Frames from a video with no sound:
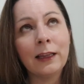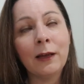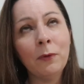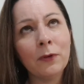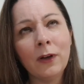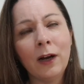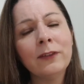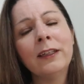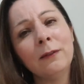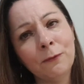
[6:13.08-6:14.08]

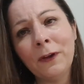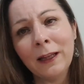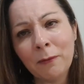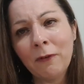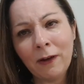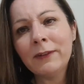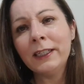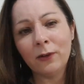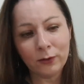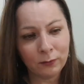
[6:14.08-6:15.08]
I didn't think they were very
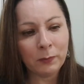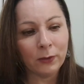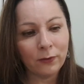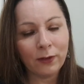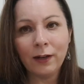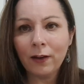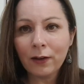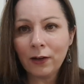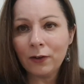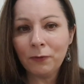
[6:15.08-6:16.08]
nice boots. They're not
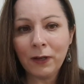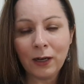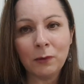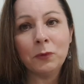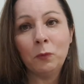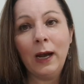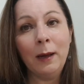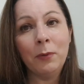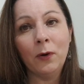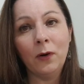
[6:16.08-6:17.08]
the kind of thing I would
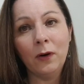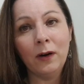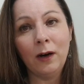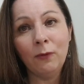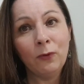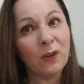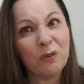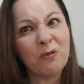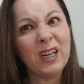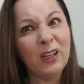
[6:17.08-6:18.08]
wear, but I thought
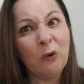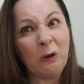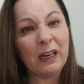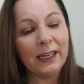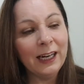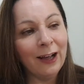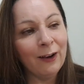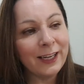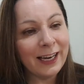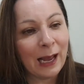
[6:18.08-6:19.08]
they were really ugly.
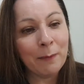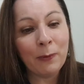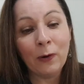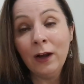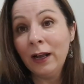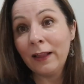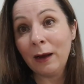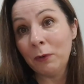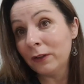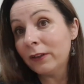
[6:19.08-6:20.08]
You know, but
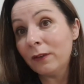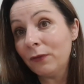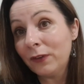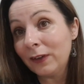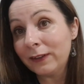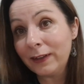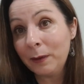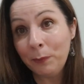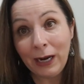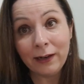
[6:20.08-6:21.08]
they wanted them for
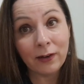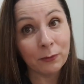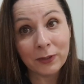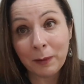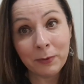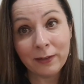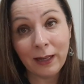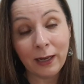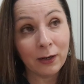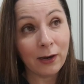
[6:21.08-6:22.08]
£16. I was happy to
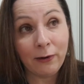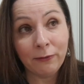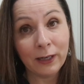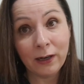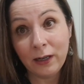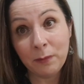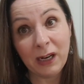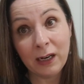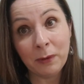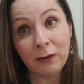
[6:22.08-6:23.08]
let them go. I think I only
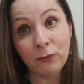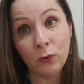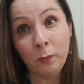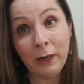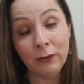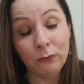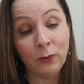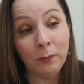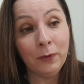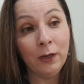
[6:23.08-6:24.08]
paid back £4
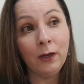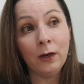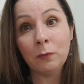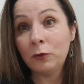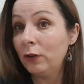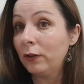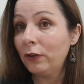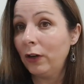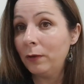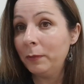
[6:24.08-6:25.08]
for them. I'm sure
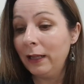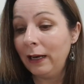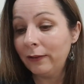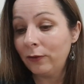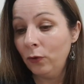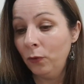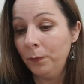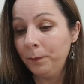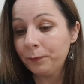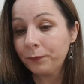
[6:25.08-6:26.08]
I showed them in the last haul.